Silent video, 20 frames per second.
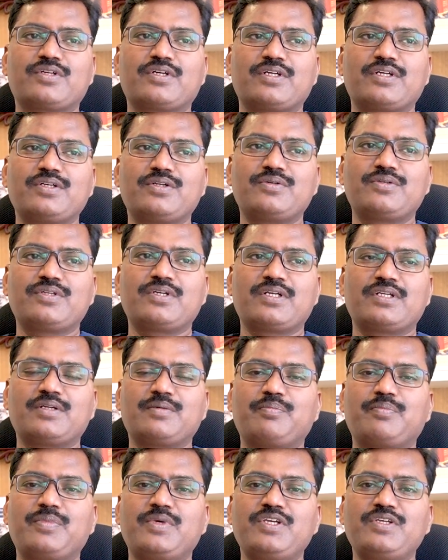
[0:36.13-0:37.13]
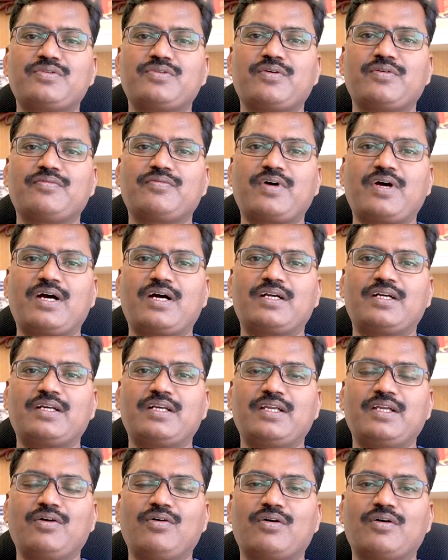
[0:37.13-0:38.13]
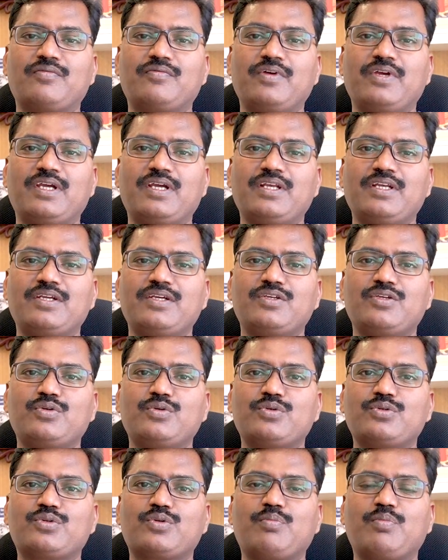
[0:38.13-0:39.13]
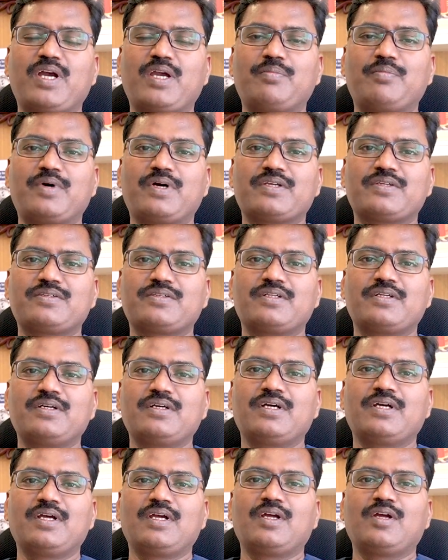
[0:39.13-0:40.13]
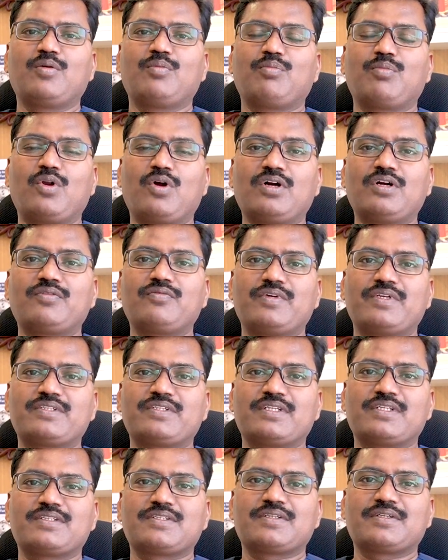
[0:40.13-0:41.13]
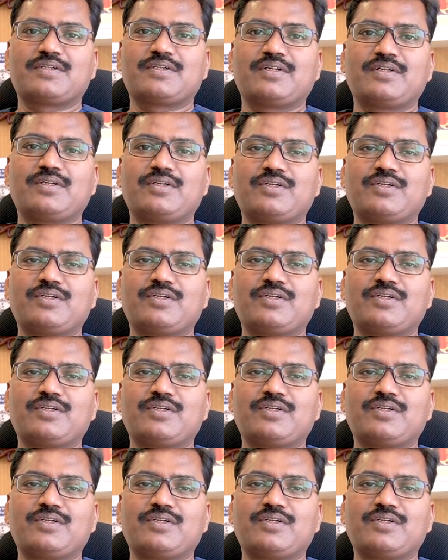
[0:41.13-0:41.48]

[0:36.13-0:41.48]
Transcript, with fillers: Conduits are the piece of artery or vein used to bypass the blocked vessels.